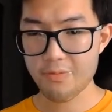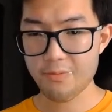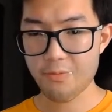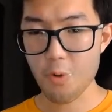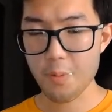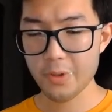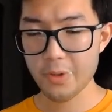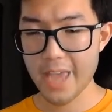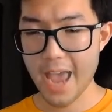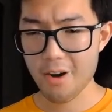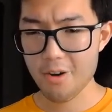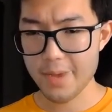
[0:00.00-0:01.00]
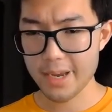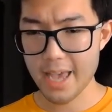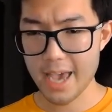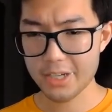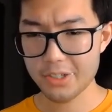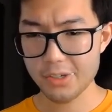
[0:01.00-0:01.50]
Formerly, Arabic
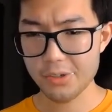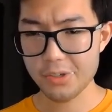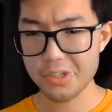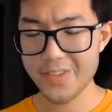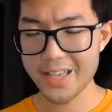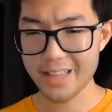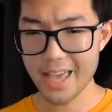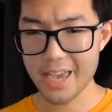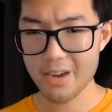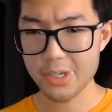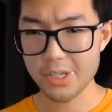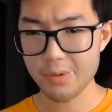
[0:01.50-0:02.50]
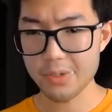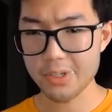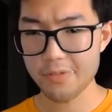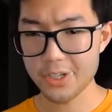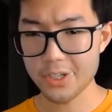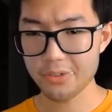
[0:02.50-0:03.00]
actually used to be a language that was
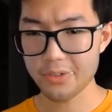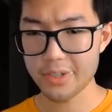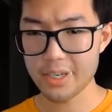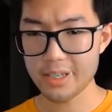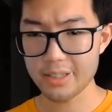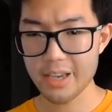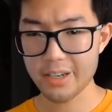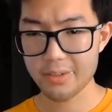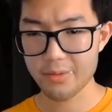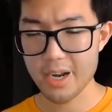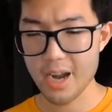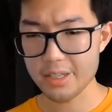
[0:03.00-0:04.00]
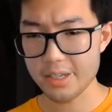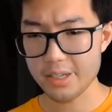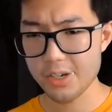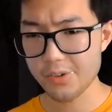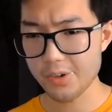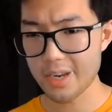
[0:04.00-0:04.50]
officially recognized
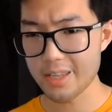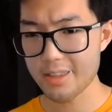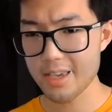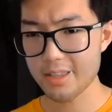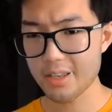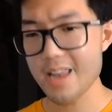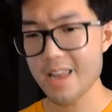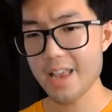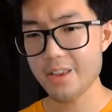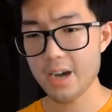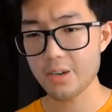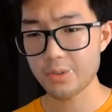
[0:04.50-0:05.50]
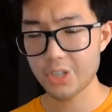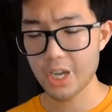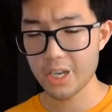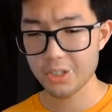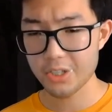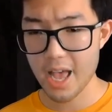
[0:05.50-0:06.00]
in Israel. And I think that Netanyahu
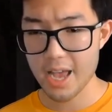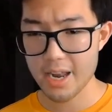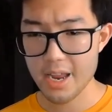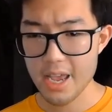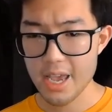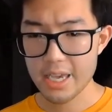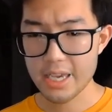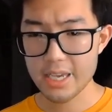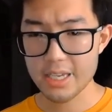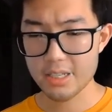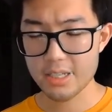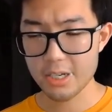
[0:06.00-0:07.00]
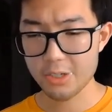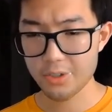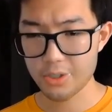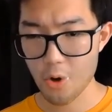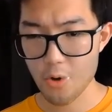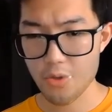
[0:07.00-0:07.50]
changed that. He has
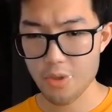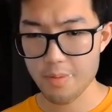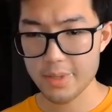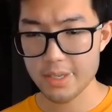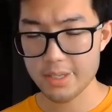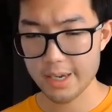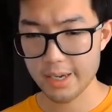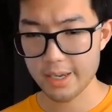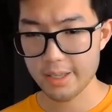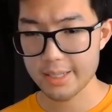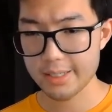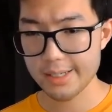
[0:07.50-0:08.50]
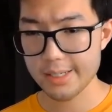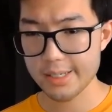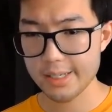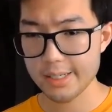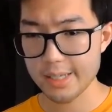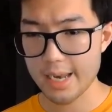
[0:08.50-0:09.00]
essentially turned them into second-class
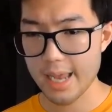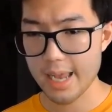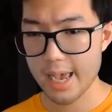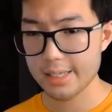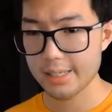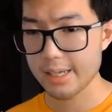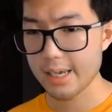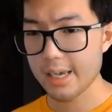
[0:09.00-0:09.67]
citizens and has